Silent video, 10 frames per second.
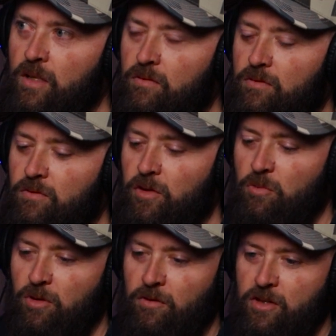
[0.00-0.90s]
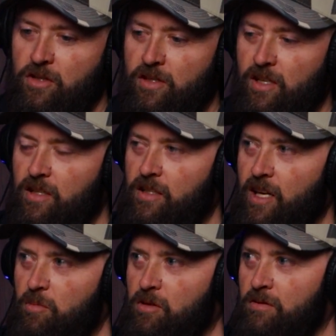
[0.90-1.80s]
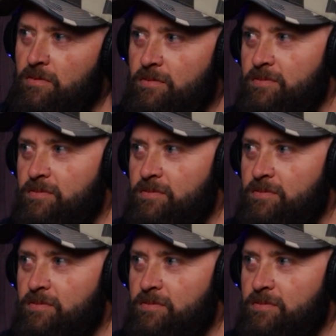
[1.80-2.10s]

yep. Feel privileged to sit at the table.